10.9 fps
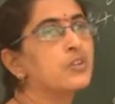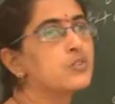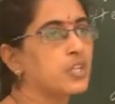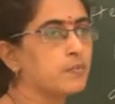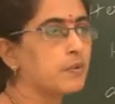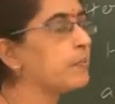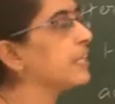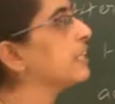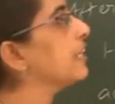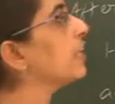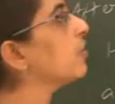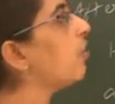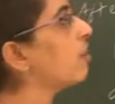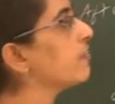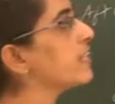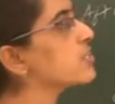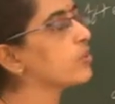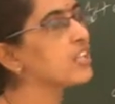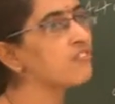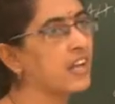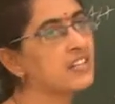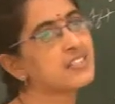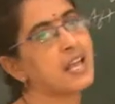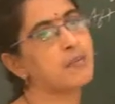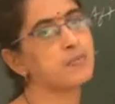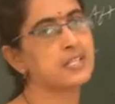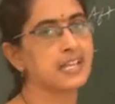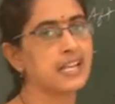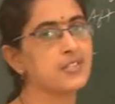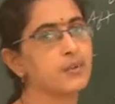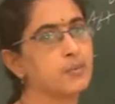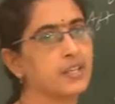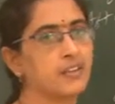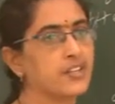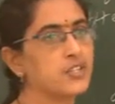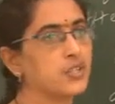So remember here always only one sample size will be given to